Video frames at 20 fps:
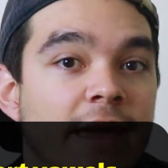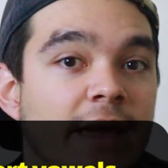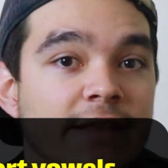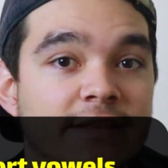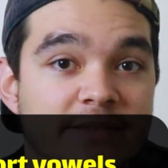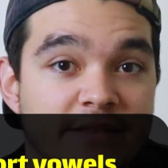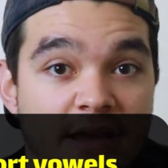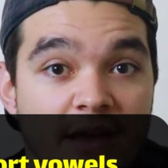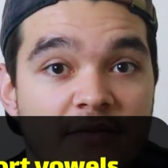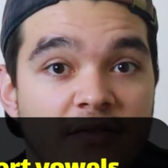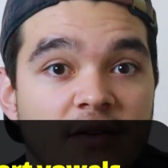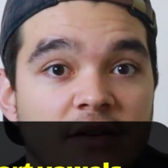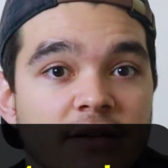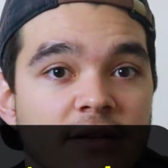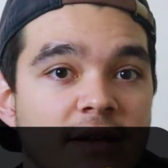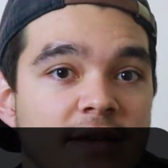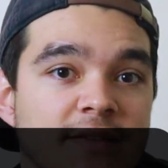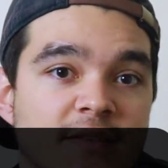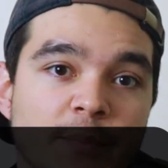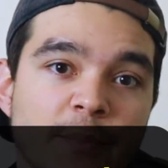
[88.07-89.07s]
and
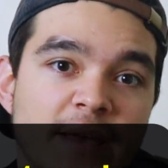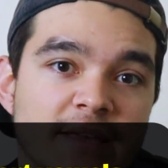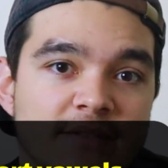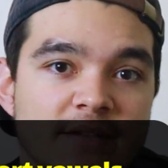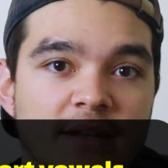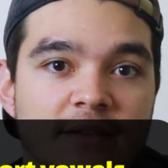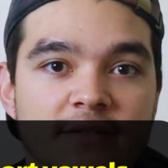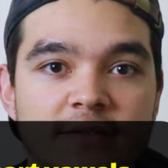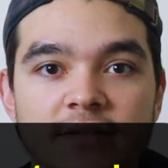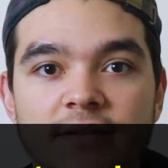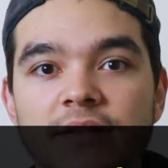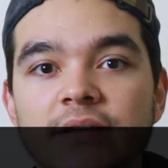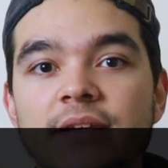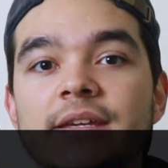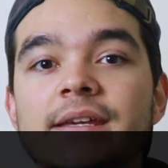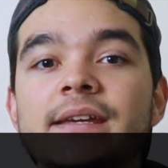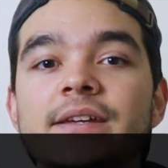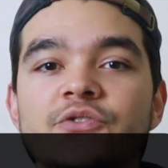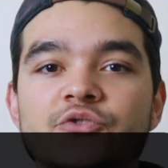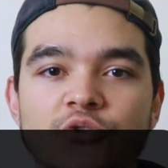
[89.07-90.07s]
safar is the past tense,
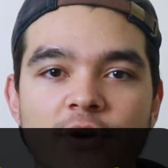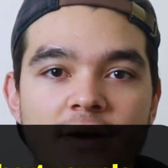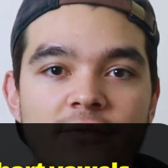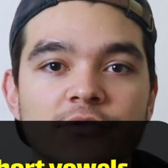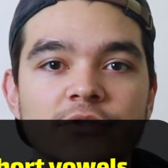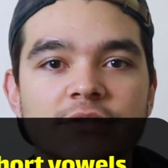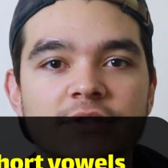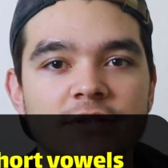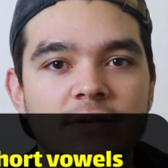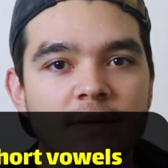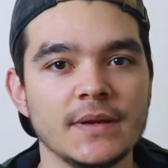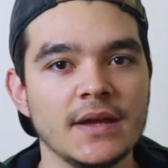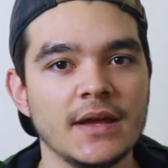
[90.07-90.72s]
he traveled.